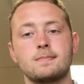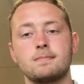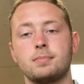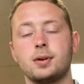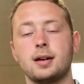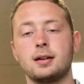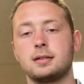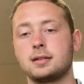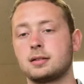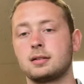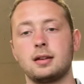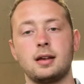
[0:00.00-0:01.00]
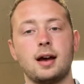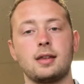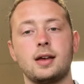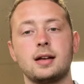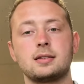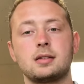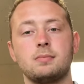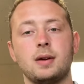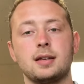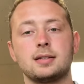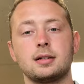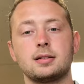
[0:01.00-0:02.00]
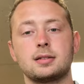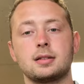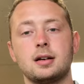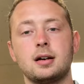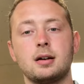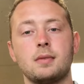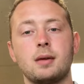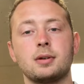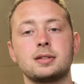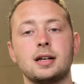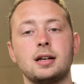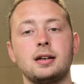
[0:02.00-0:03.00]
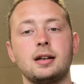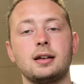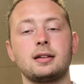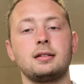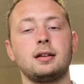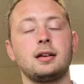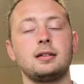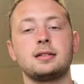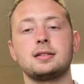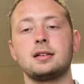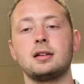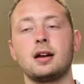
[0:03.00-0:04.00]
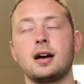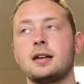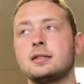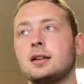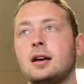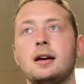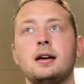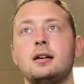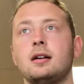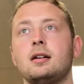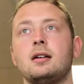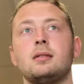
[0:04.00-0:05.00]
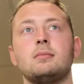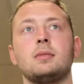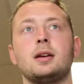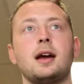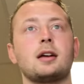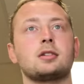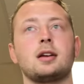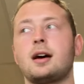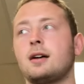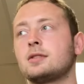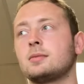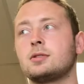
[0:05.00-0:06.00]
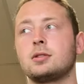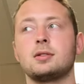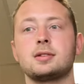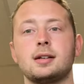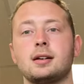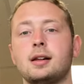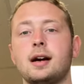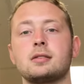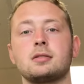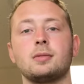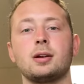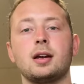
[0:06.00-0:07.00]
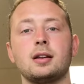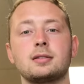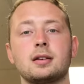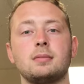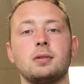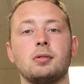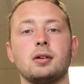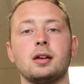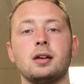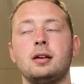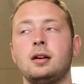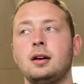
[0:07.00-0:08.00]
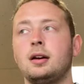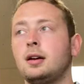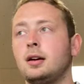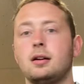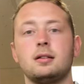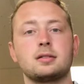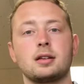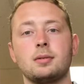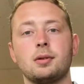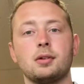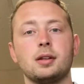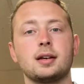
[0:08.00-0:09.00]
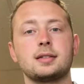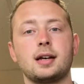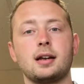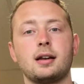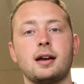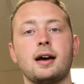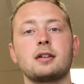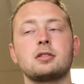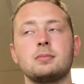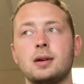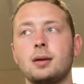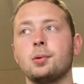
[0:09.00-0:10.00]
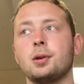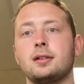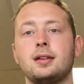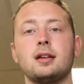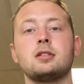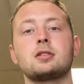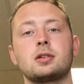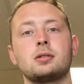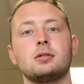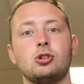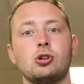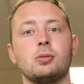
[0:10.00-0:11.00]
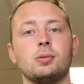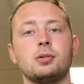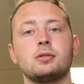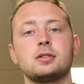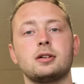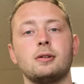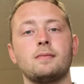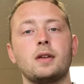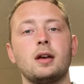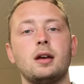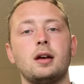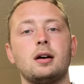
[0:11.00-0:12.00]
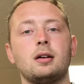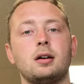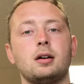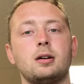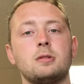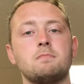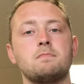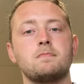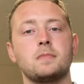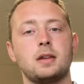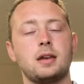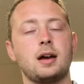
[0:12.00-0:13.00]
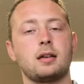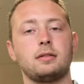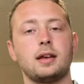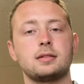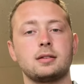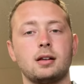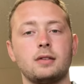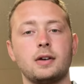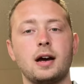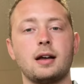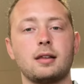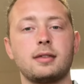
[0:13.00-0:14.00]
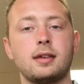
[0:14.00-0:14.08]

But yeah, that's the basics. I'm excited to get to see you guys and actually have some students in a classroom again. It's going to be really exciting to actually be able to teach normal. So yeah, that's all I've got.